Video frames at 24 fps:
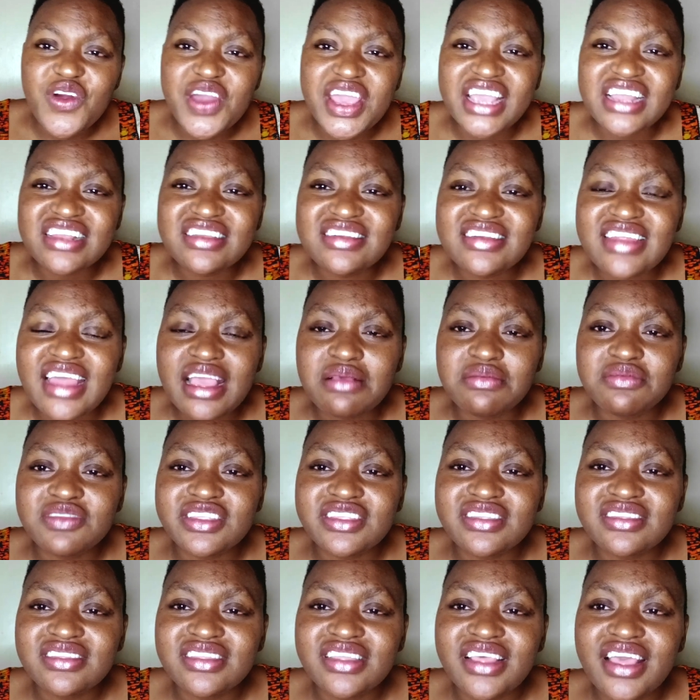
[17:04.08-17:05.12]
or eight
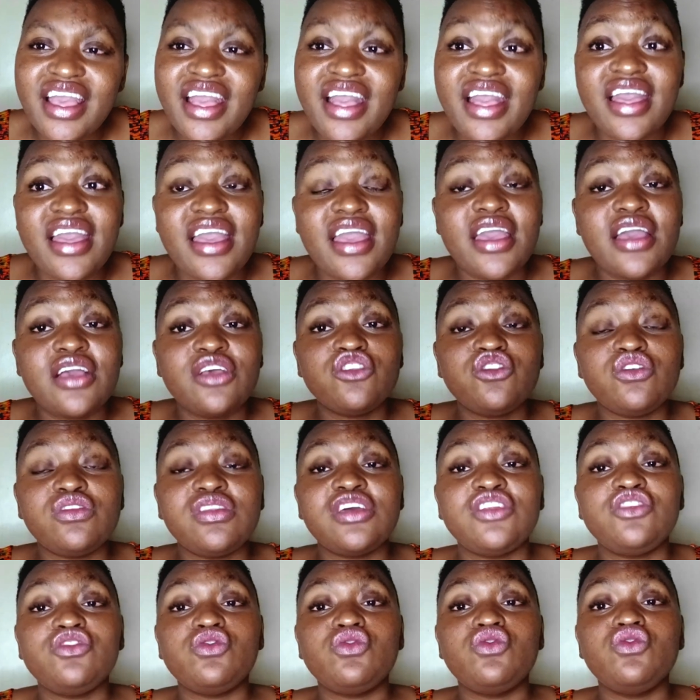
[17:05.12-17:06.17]
times so
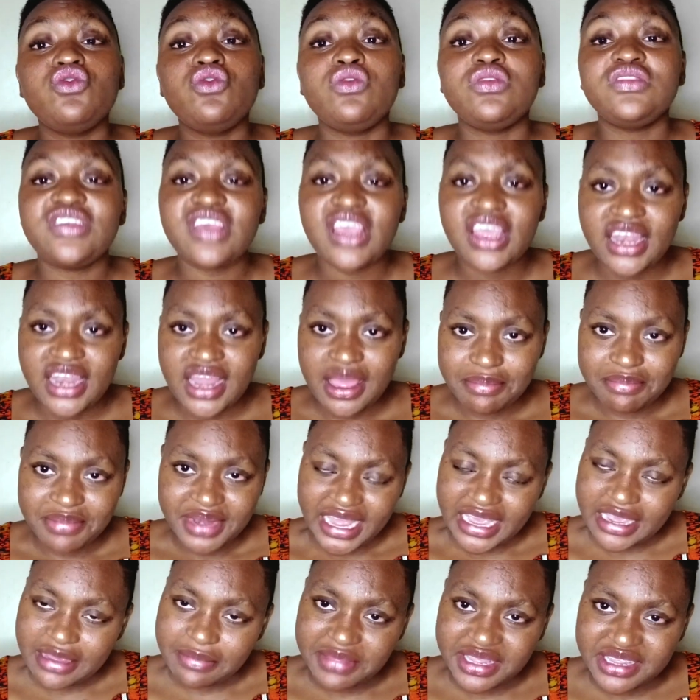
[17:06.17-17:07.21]
that you do not end up
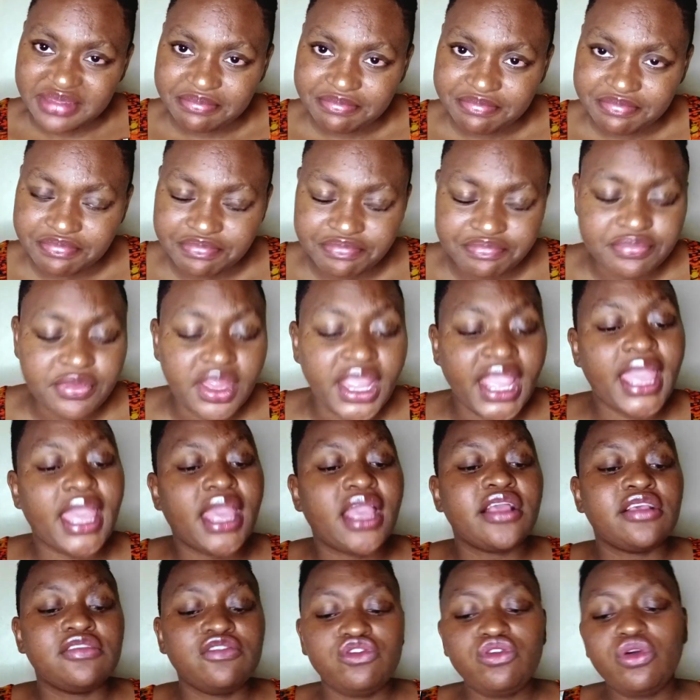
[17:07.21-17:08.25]
like me.
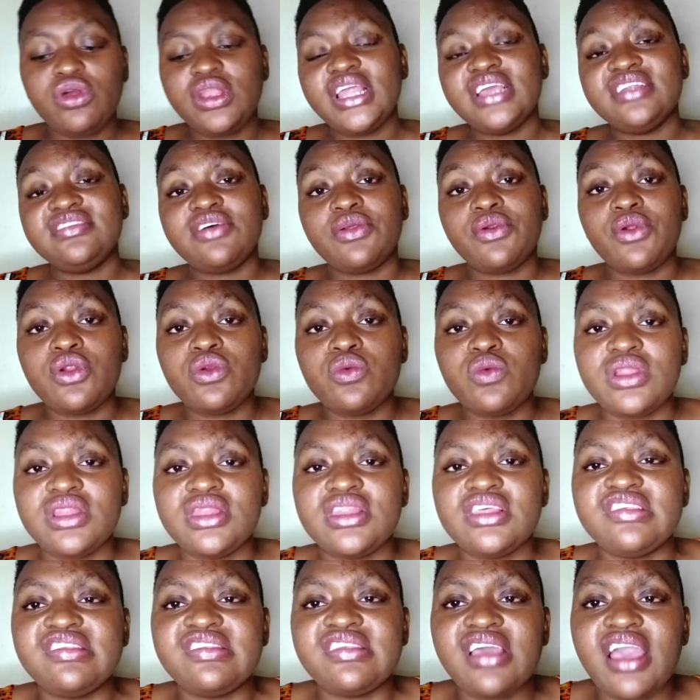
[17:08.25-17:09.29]
So later on, when
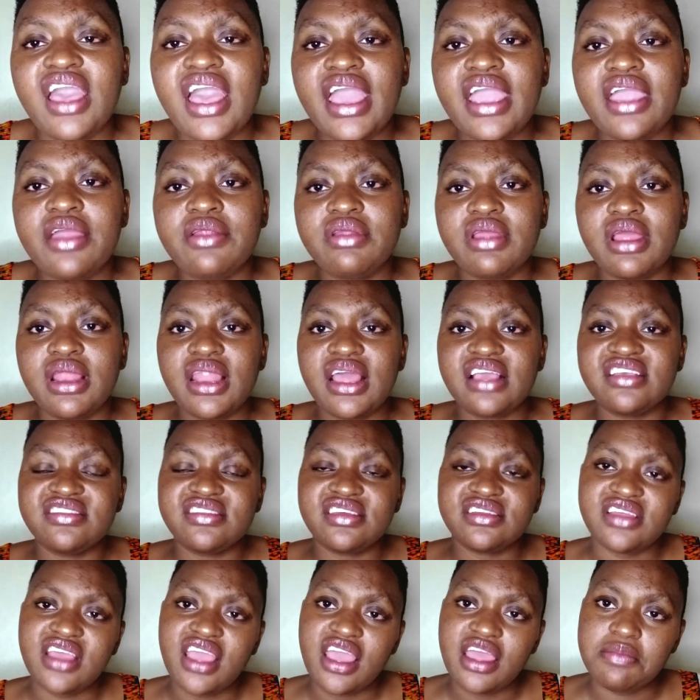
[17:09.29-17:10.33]
this guy realized
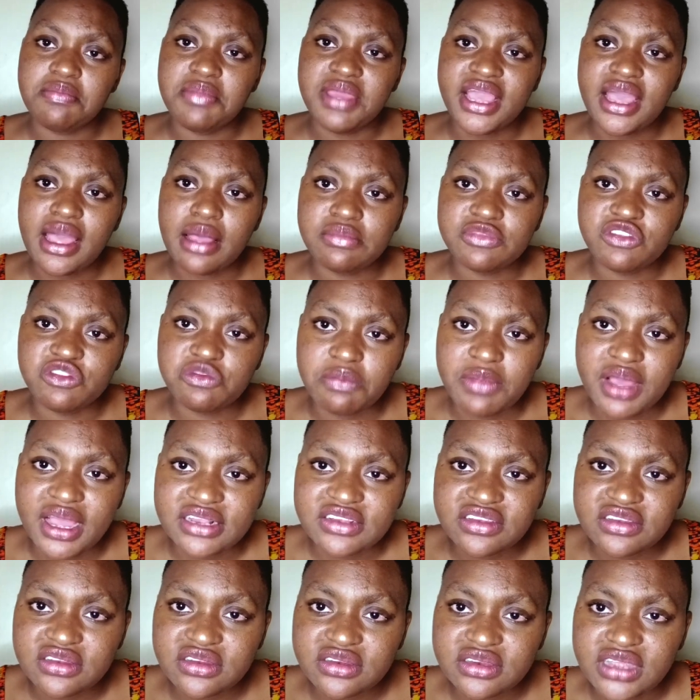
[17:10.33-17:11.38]
that I had become
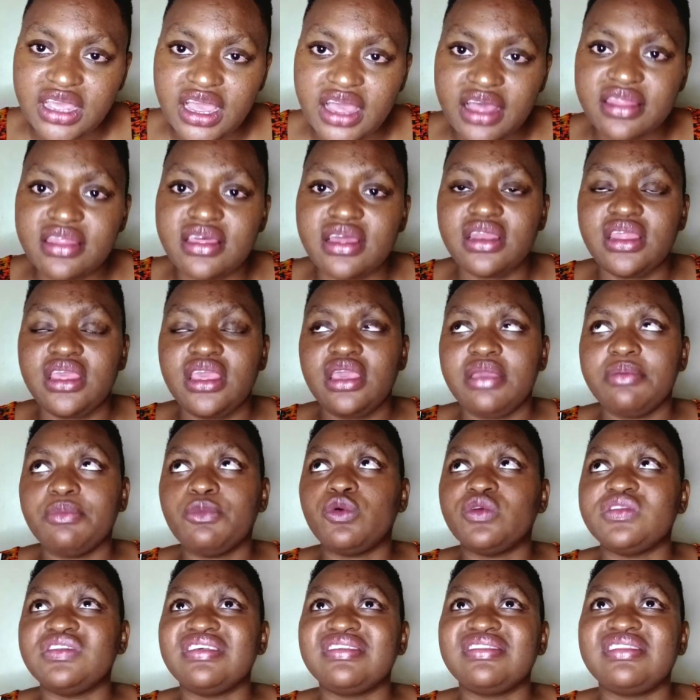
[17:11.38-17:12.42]
smarter than him,
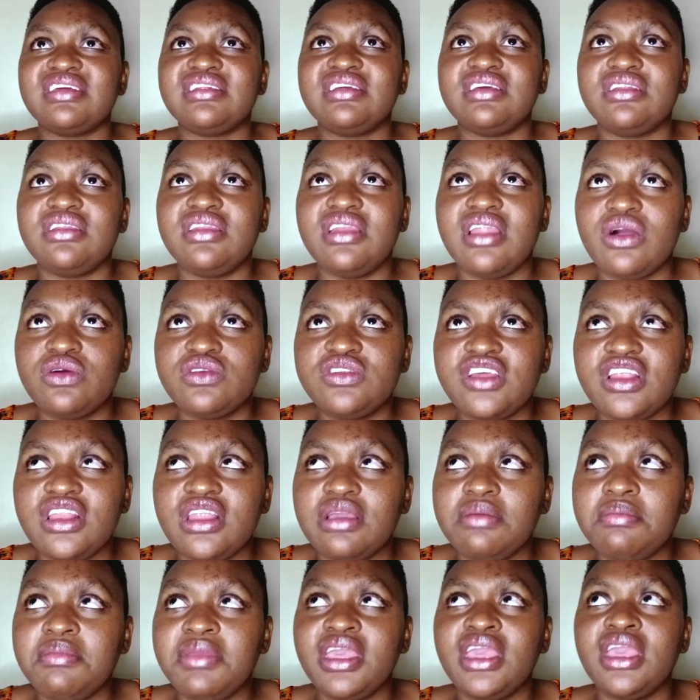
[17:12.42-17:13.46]
because he started now
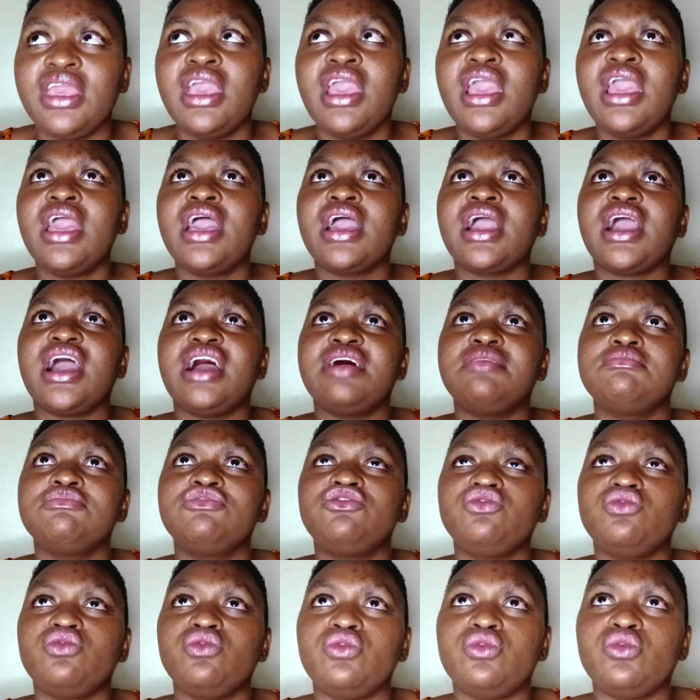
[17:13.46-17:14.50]
telling me, come
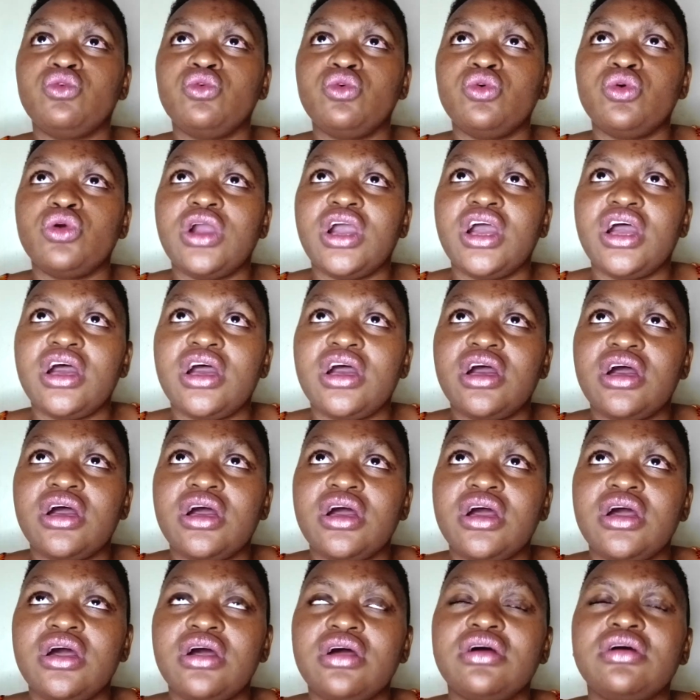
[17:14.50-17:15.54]
to
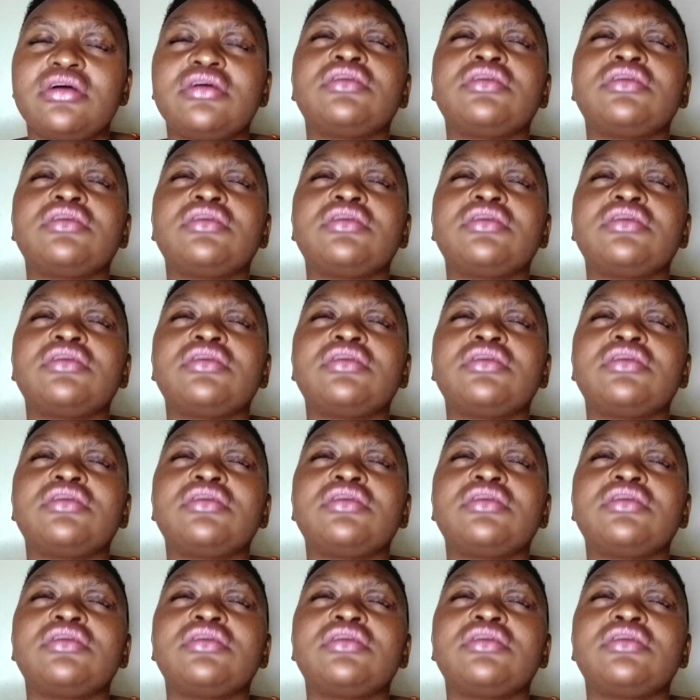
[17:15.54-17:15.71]
uh,